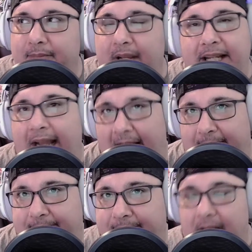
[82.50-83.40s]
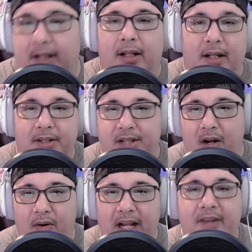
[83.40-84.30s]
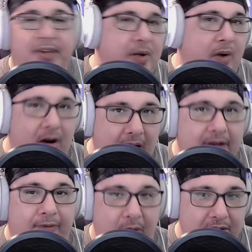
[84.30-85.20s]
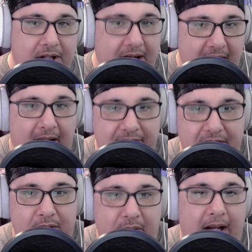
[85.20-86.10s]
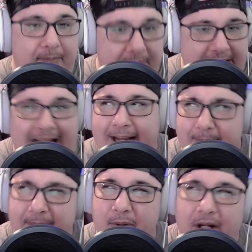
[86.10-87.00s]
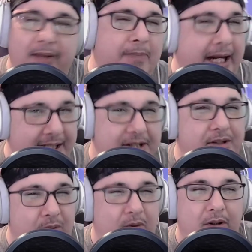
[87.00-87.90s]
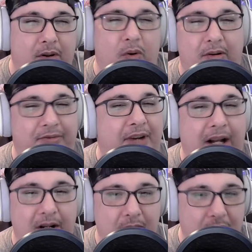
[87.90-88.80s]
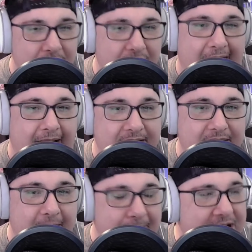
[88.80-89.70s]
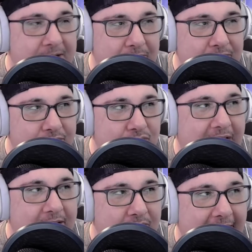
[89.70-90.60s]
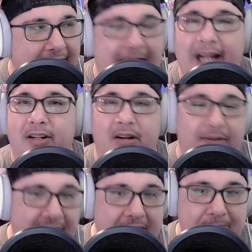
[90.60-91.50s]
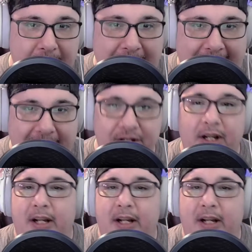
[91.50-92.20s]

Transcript: Yeah. So, if you are unfortunate enough to be a member of my Discord or follow that abysmal train wreck I call a Facebook page,